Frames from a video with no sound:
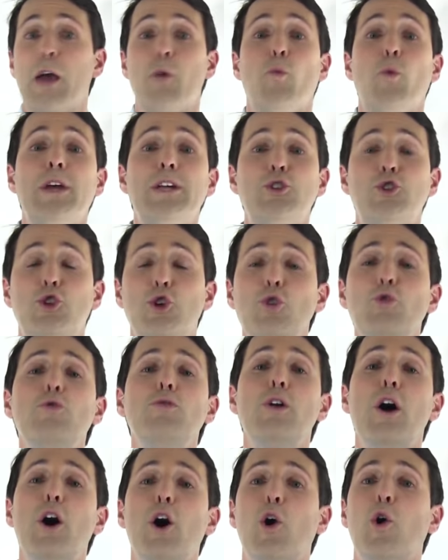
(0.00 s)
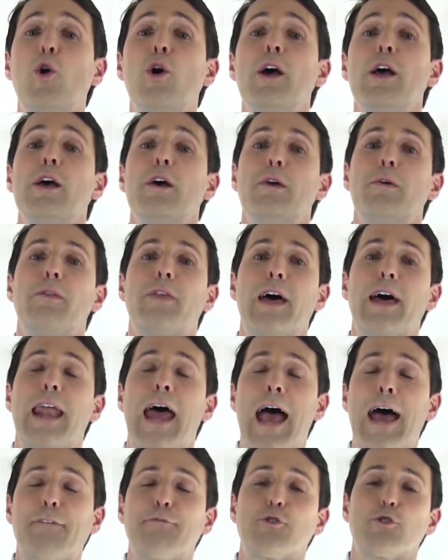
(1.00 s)
And we do know that
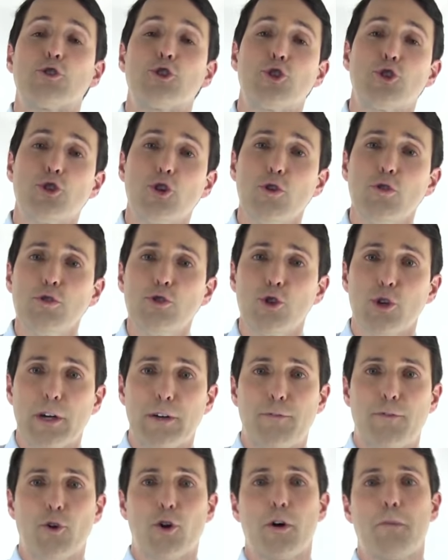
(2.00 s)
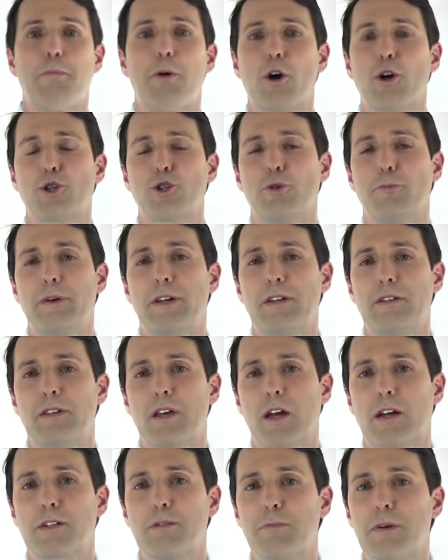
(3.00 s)
after surgery for a partial
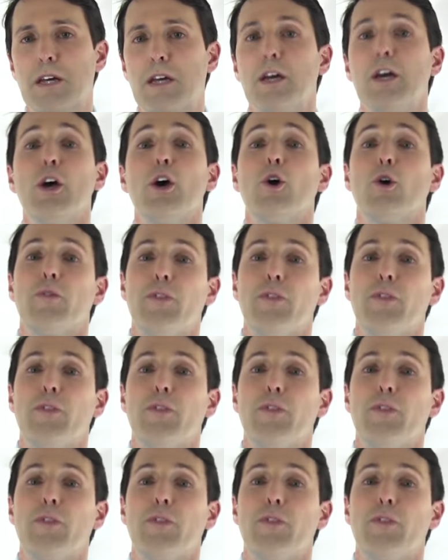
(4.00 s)
meniscectomy,